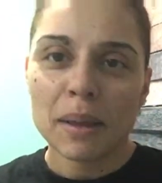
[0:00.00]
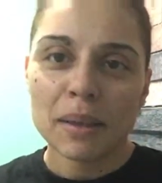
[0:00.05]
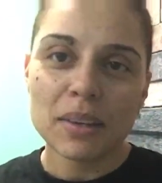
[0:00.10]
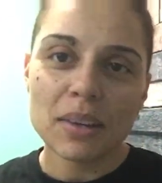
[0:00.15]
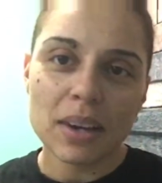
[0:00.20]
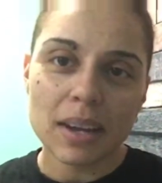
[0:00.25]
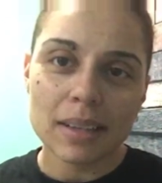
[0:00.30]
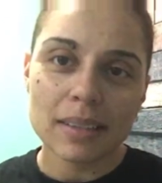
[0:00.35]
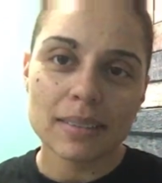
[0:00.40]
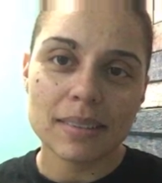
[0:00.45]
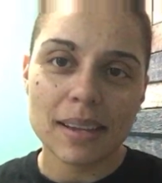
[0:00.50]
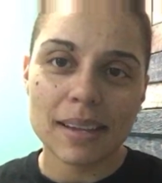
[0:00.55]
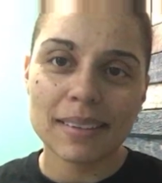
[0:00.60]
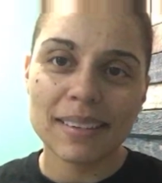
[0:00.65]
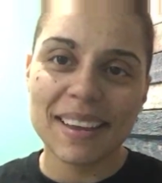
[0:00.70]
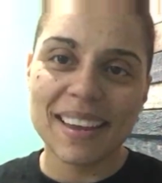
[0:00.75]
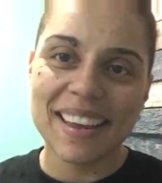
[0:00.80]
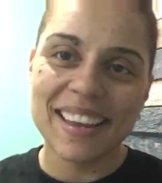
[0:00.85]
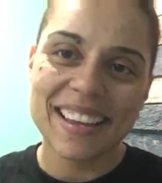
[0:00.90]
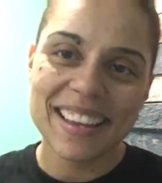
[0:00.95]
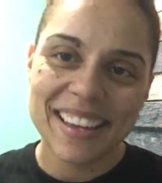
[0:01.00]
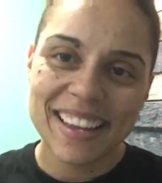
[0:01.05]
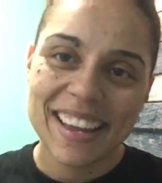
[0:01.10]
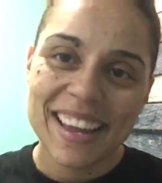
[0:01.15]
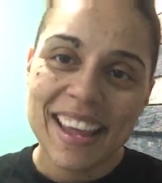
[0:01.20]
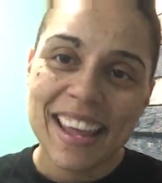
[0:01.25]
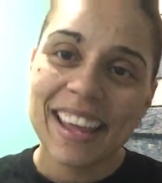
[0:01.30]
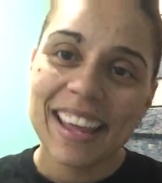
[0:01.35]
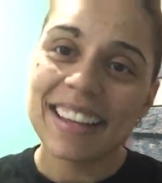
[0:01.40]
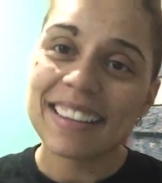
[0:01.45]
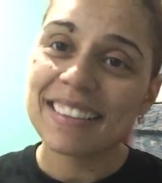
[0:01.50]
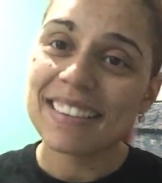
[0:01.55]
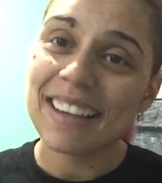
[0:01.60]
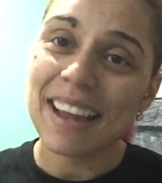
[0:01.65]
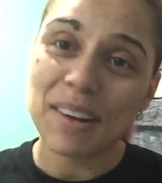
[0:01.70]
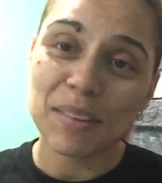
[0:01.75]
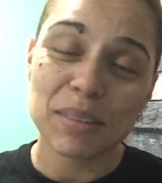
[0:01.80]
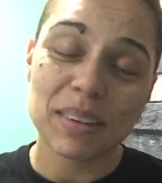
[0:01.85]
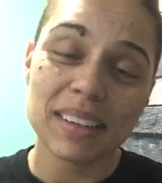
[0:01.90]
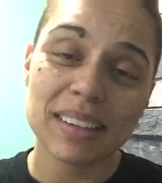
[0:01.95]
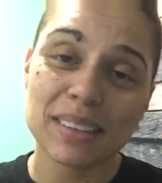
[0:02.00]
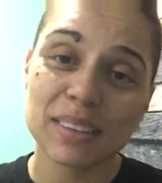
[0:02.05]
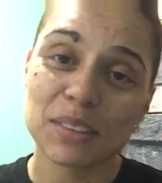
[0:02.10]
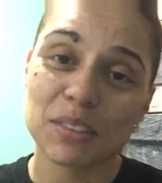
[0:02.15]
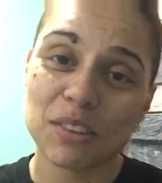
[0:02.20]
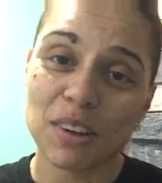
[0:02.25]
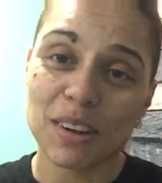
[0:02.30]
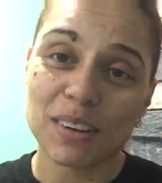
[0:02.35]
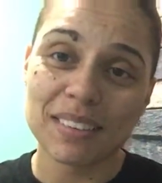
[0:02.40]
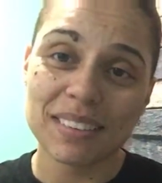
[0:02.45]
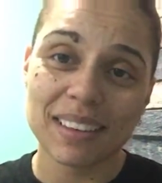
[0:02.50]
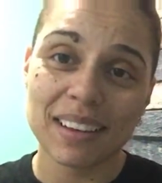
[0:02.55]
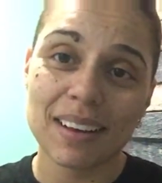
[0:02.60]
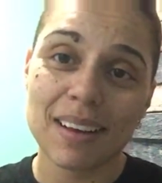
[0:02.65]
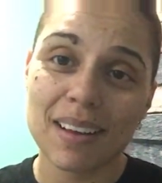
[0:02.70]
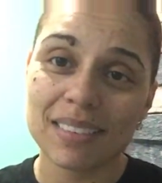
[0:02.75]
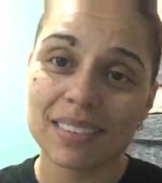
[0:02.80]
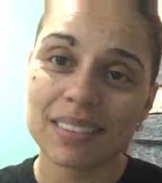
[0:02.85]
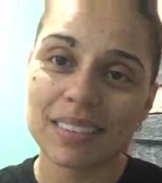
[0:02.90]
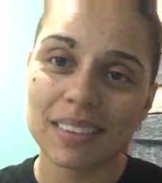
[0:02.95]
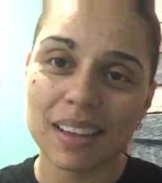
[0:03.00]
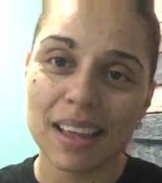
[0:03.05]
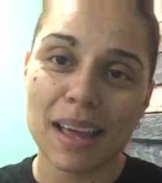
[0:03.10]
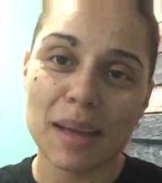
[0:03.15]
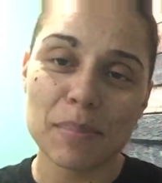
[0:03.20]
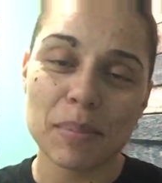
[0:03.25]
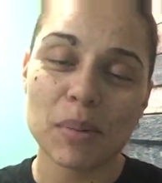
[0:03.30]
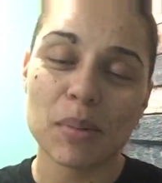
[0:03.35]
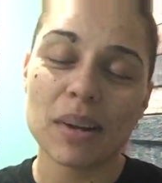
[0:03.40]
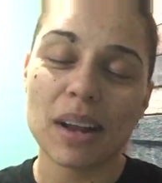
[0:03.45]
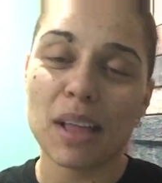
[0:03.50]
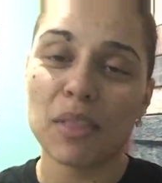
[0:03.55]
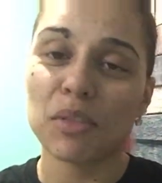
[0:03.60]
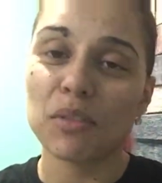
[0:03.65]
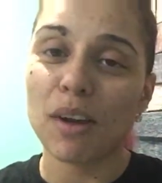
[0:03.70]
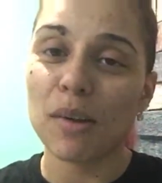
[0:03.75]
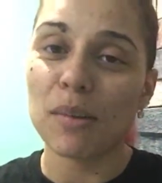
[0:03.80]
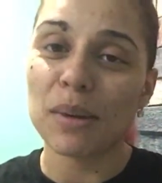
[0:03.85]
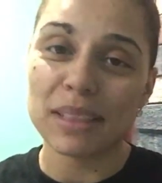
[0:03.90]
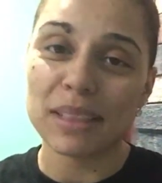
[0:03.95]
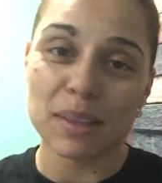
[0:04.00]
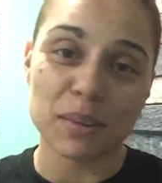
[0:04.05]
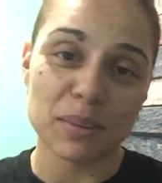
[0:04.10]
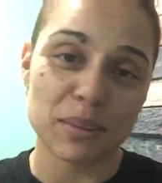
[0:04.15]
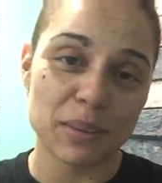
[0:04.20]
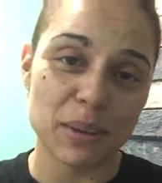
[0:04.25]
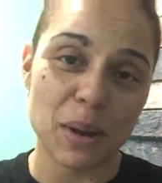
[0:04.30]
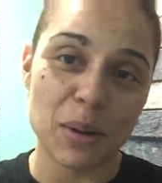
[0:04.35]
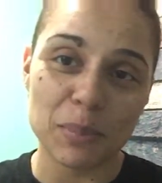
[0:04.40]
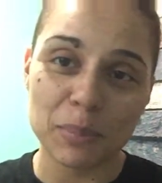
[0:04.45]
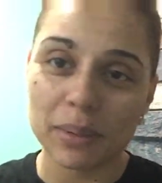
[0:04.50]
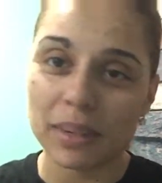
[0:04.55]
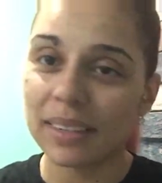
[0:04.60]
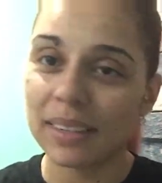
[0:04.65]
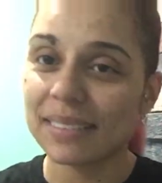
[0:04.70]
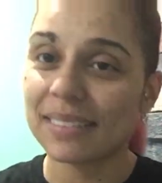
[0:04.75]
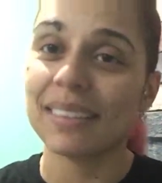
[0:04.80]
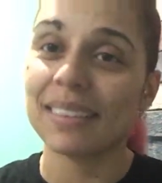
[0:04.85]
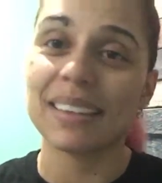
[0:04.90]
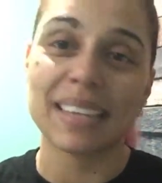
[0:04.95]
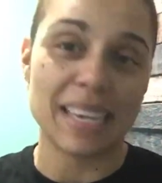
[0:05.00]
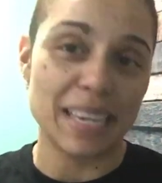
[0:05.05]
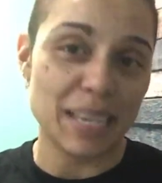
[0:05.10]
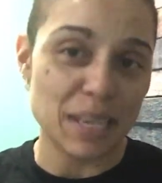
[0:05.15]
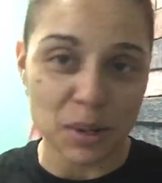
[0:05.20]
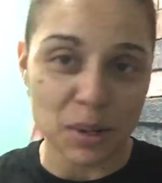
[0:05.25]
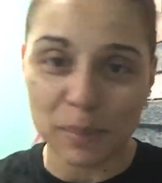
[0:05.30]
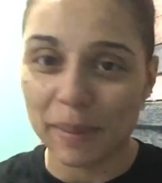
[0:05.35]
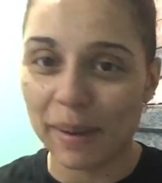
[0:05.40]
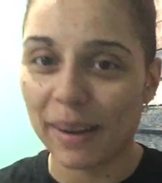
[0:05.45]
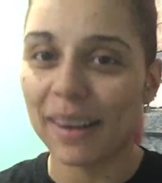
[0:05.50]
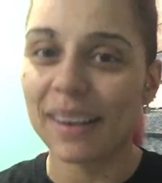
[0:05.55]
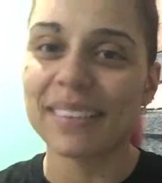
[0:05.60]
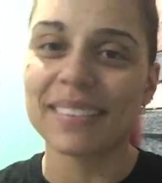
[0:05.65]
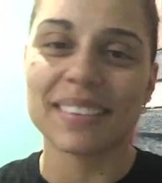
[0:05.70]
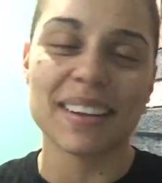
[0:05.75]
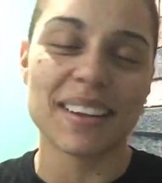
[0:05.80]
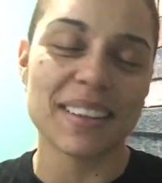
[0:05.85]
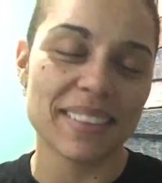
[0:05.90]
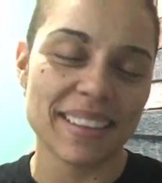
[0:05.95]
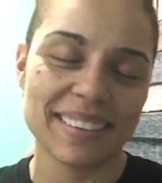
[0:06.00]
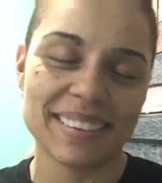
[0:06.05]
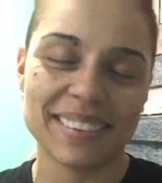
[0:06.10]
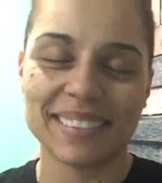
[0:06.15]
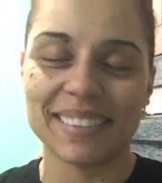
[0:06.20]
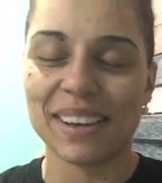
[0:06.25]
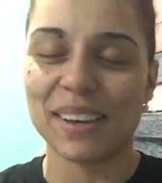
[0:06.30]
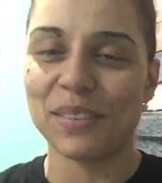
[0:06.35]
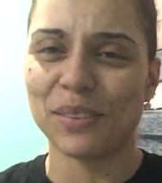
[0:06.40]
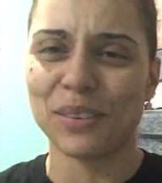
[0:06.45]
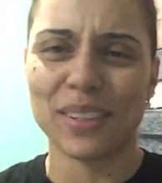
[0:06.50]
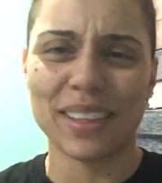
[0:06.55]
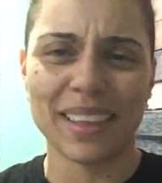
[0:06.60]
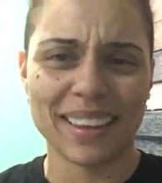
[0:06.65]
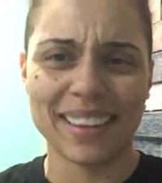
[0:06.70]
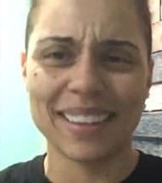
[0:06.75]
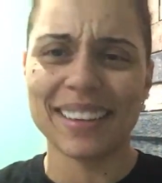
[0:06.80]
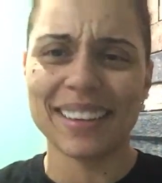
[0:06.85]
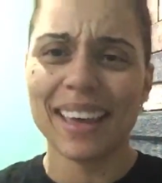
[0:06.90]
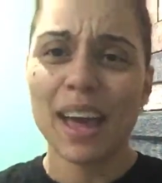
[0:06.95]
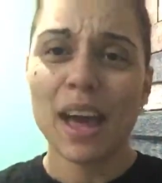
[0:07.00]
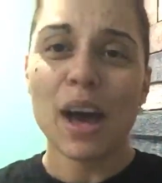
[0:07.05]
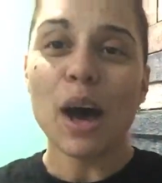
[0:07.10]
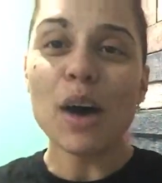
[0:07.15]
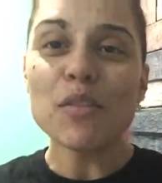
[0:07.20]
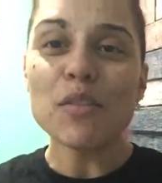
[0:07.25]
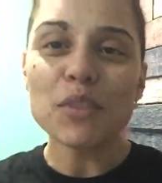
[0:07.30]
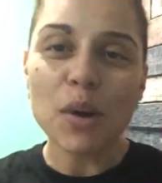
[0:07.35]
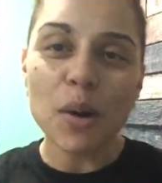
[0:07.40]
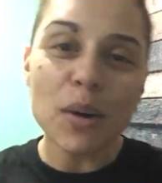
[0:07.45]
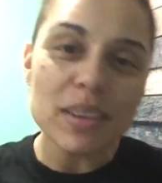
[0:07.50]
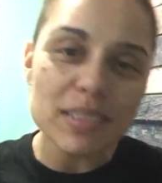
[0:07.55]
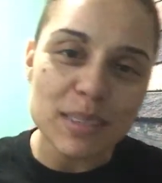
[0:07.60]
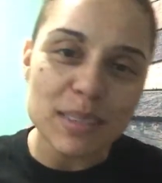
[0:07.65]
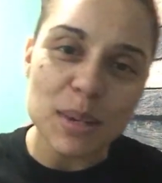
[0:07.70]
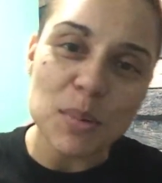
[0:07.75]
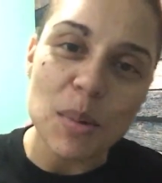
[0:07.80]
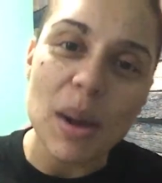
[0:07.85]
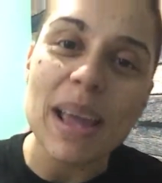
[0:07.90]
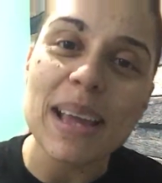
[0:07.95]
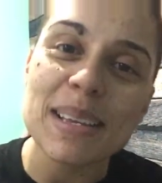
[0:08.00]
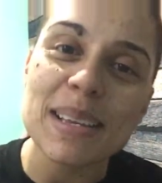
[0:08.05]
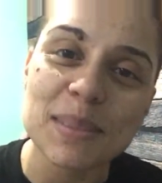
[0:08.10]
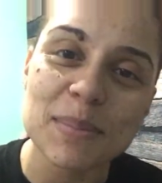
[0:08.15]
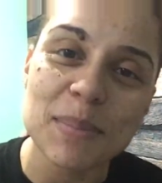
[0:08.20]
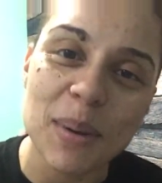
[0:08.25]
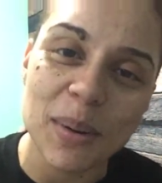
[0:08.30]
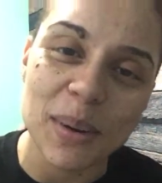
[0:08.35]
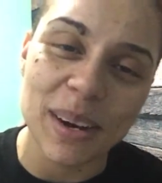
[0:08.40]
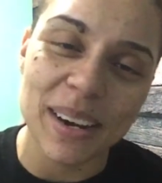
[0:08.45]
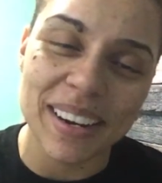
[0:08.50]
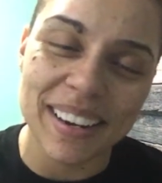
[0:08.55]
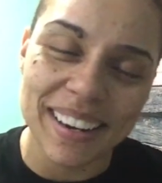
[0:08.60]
You guys, it's not really the shirts that cost a lot, but when I throw in those notebooks and the keto bars and all that stuff, like, of course it weighs more.